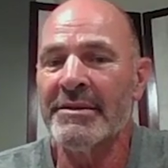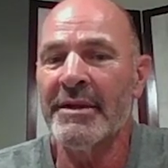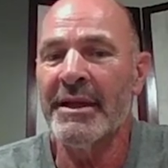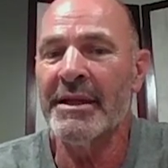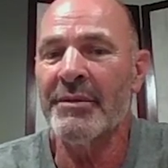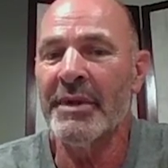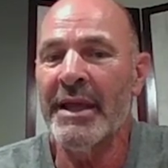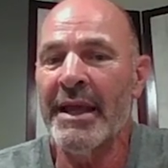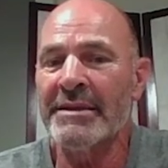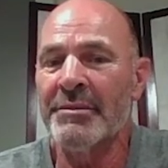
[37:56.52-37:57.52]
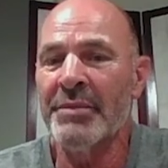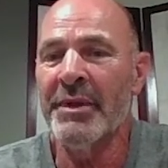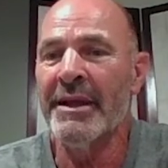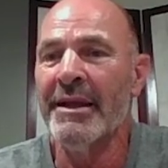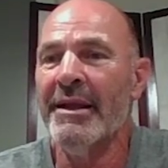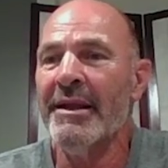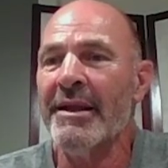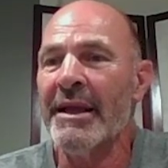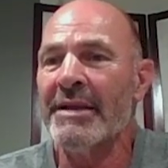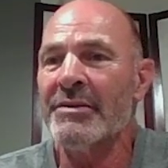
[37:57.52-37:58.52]
So they could relax and play.
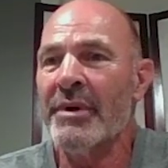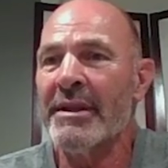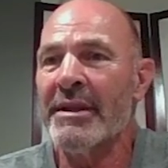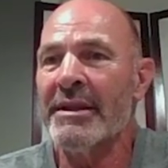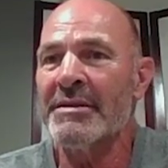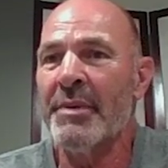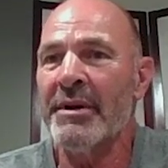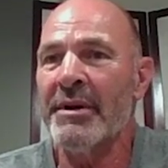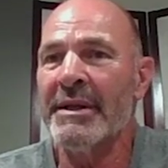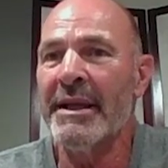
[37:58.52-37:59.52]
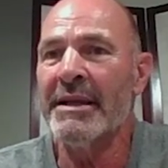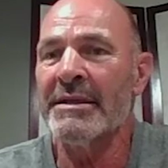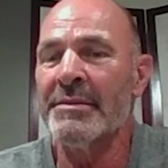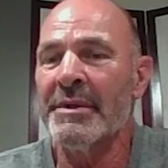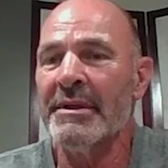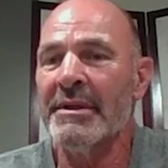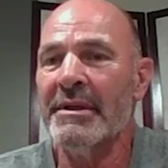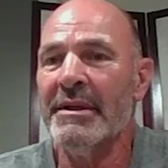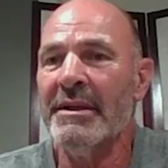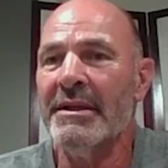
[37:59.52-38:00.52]
That's one of the things Sparky asked me.
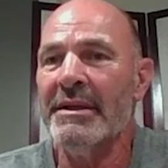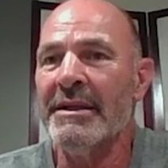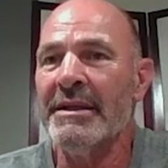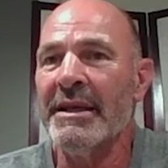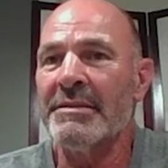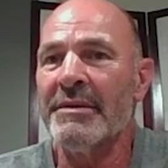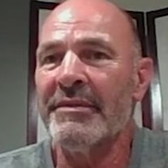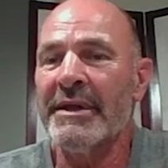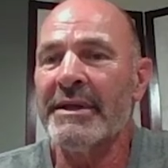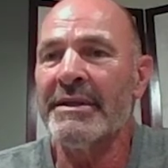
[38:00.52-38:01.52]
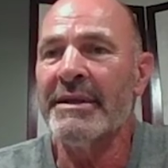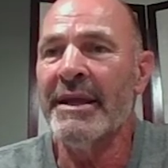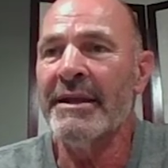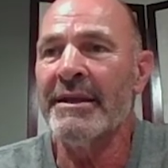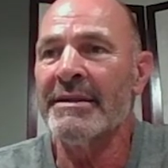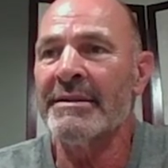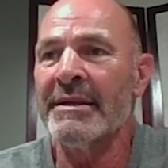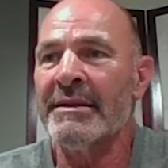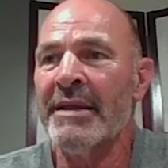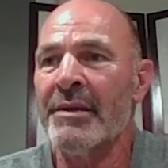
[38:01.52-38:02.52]
He asked me if I could take it. I
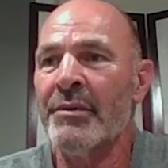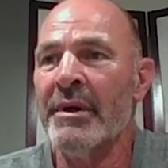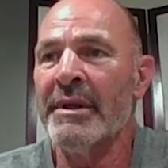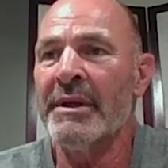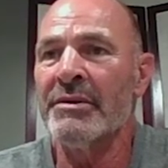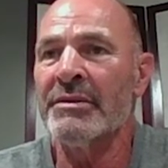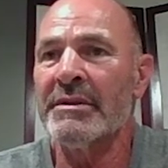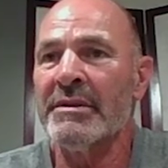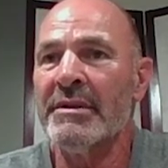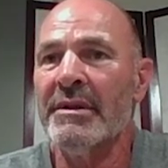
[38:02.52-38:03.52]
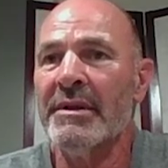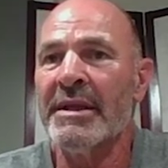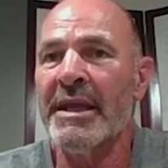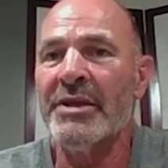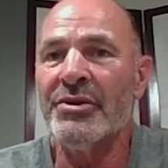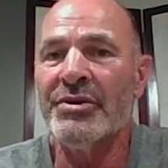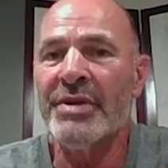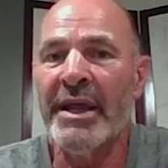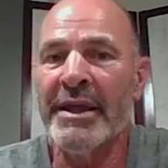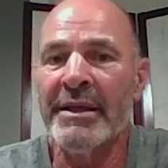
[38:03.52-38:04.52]
said, take what? He goes, can you
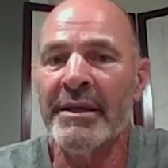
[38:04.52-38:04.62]
take it?